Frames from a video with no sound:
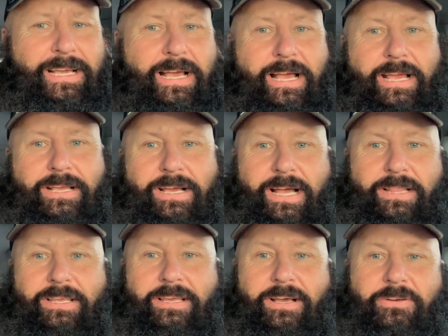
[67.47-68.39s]
I
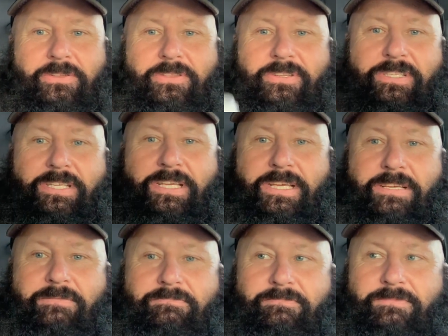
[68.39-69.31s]
got the Under the
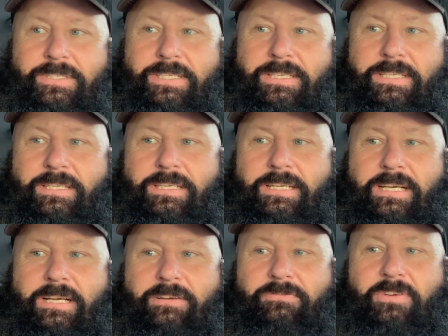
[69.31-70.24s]
Sea
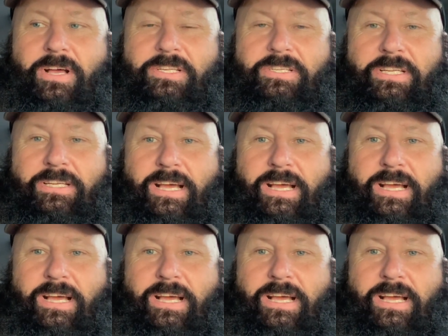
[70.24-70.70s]
Frosty.